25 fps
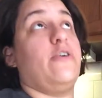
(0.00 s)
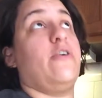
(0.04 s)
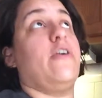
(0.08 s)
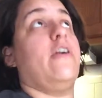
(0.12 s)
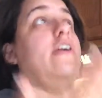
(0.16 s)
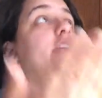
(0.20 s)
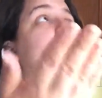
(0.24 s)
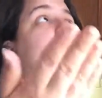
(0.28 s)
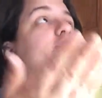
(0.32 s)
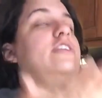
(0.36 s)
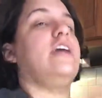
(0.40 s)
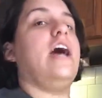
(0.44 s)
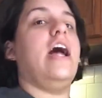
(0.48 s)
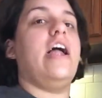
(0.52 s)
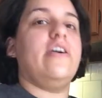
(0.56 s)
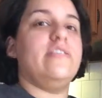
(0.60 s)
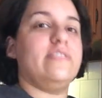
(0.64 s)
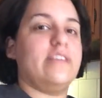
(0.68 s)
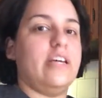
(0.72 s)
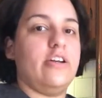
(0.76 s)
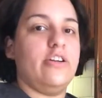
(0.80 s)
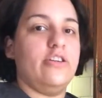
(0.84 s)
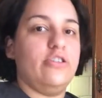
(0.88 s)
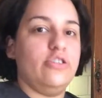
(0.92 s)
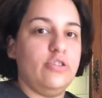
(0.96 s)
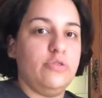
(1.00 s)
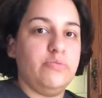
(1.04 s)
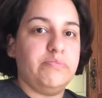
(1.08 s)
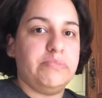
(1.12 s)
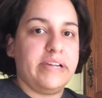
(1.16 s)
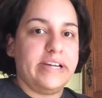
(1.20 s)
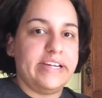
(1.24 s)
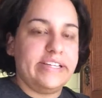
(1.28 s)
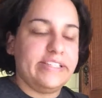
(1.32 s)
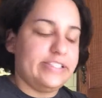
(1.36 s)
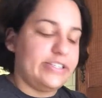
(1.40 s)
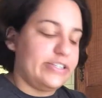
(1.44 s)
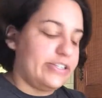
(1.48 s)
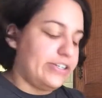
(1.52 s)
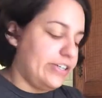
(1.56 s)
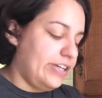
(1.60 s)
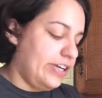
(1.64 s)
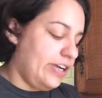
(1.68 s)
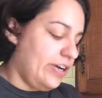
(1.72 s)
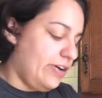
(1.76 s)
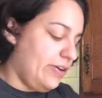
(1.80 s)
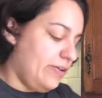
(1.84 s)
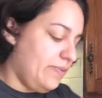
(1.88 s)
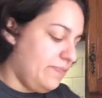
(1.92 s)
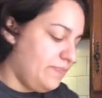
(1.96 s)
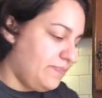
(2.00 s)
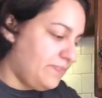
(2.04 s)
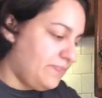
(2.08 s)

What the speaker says: or $100 on a new blender, you know?